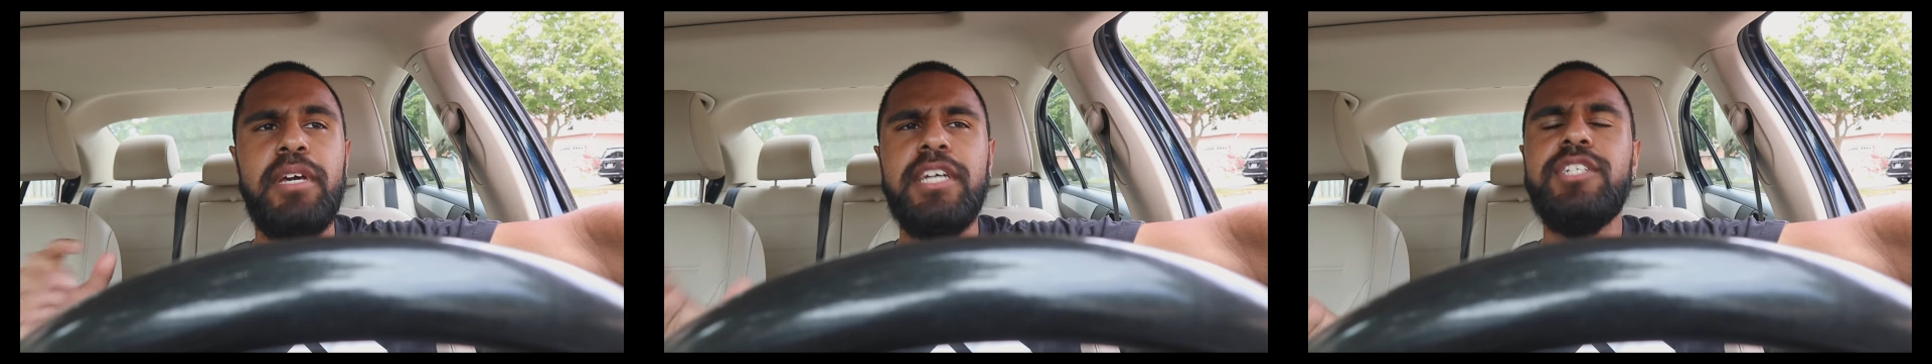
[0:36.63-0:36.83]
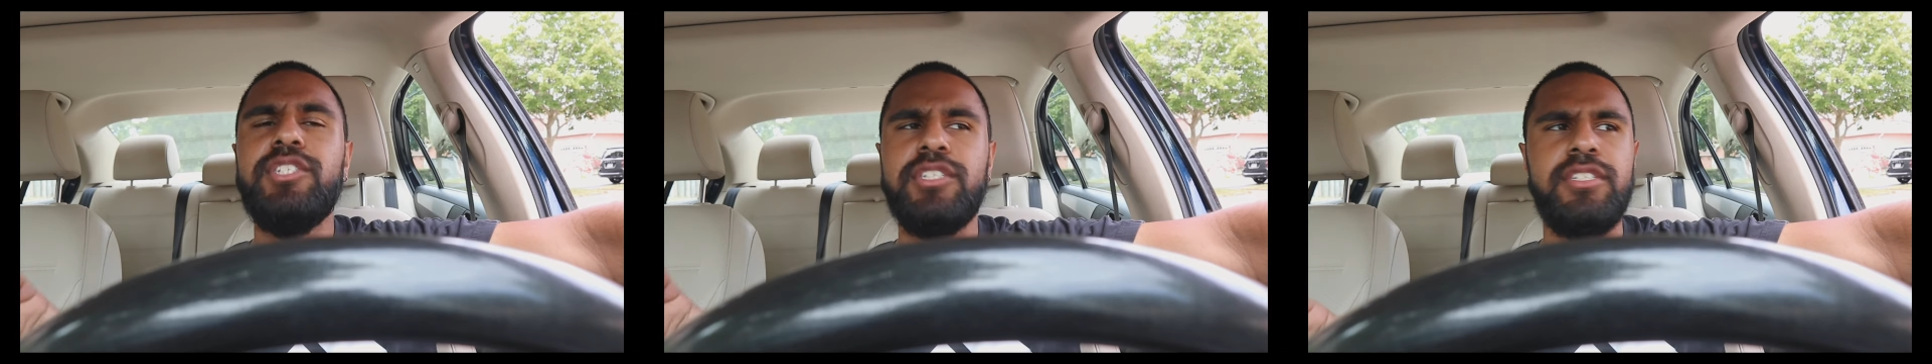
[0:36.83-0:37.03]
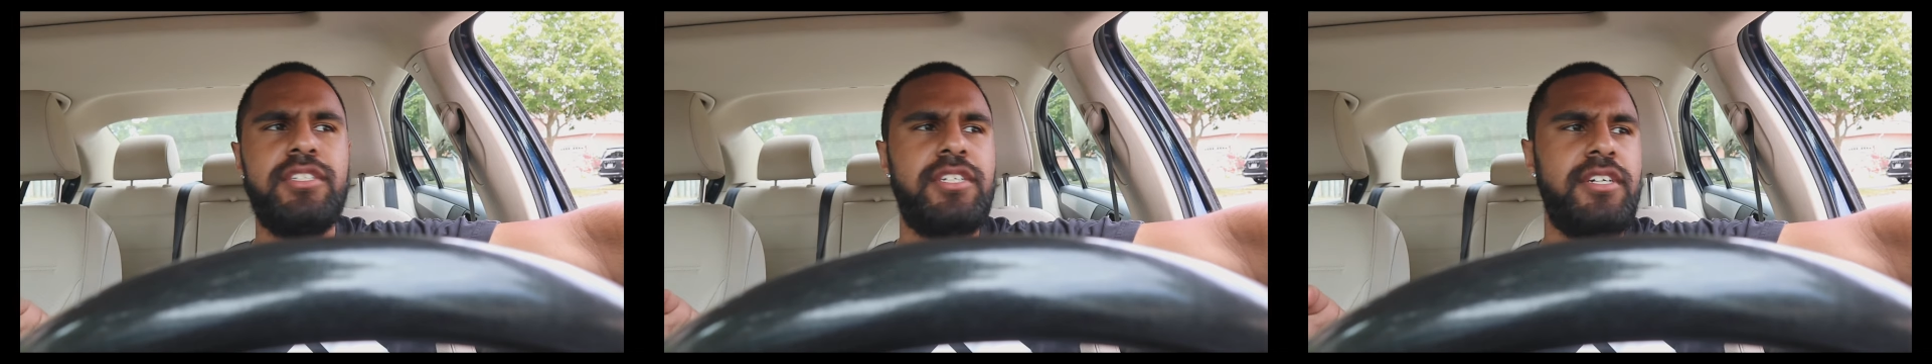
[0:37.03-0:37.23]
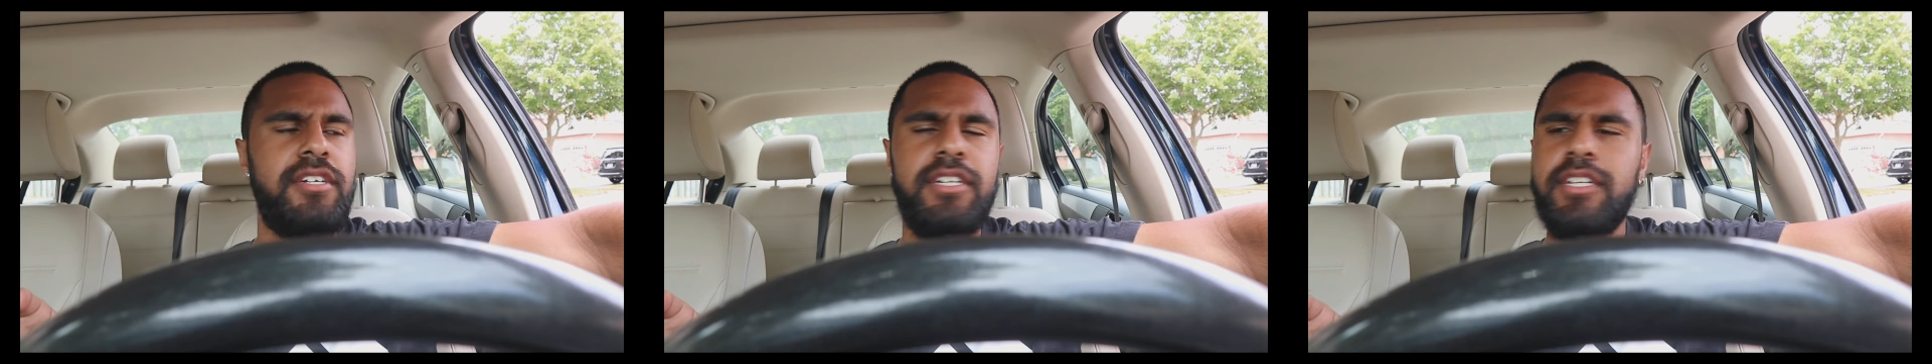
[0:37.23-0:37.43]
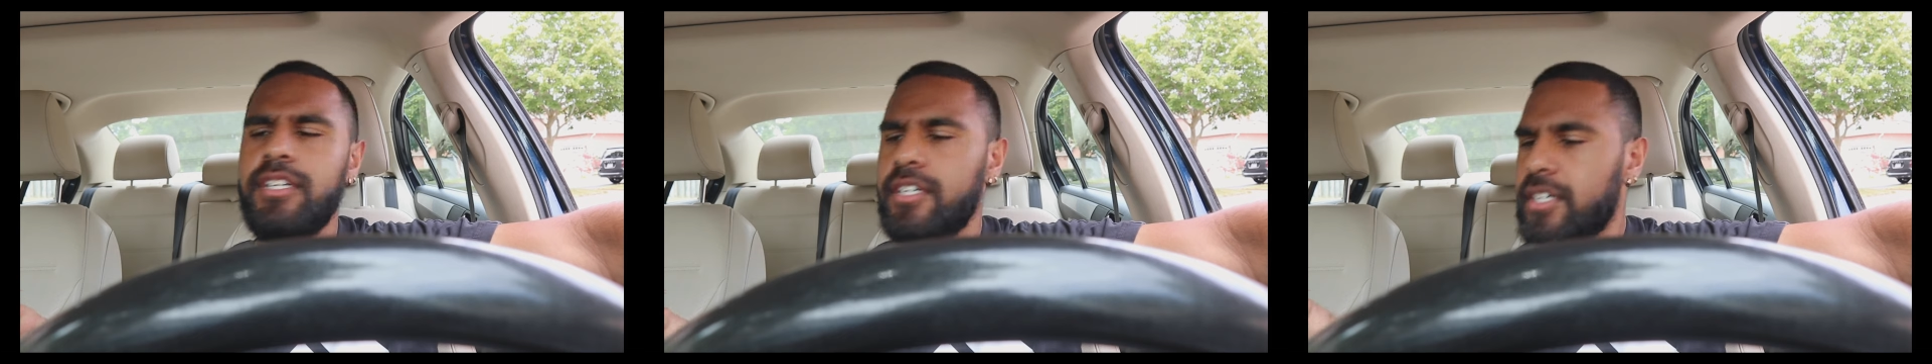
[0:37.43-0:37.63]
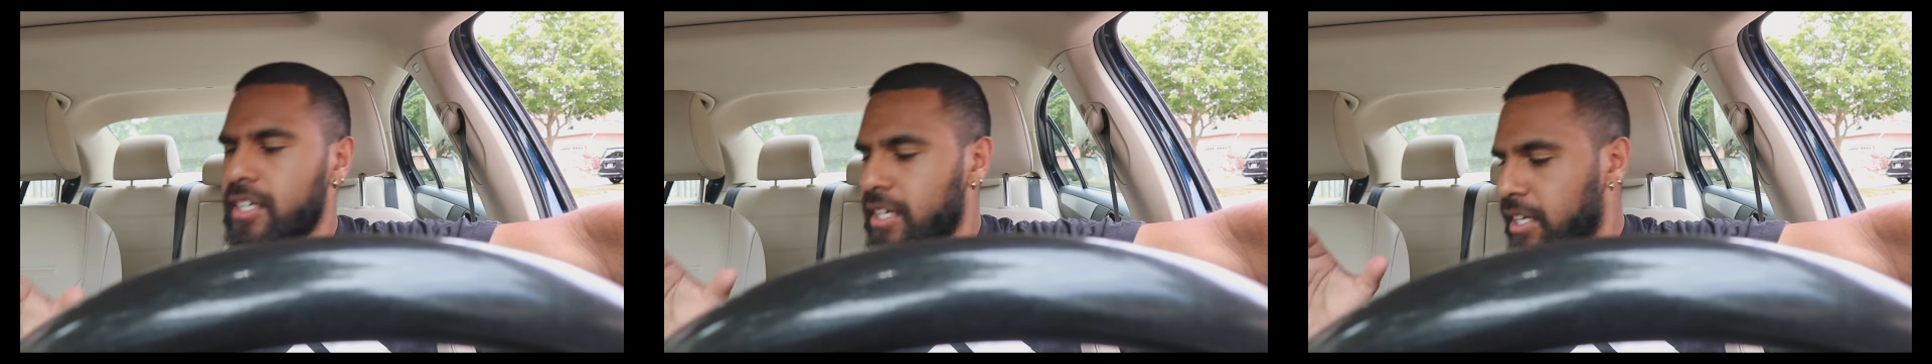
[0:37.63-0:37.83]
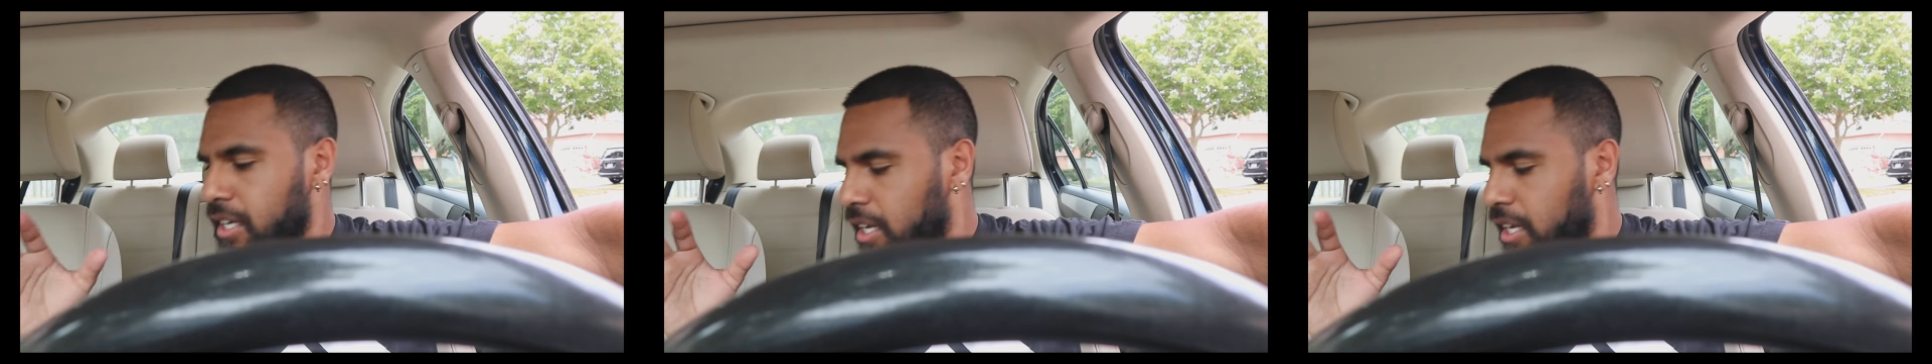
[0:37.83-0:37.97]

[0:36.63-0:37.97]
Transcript: beige interior.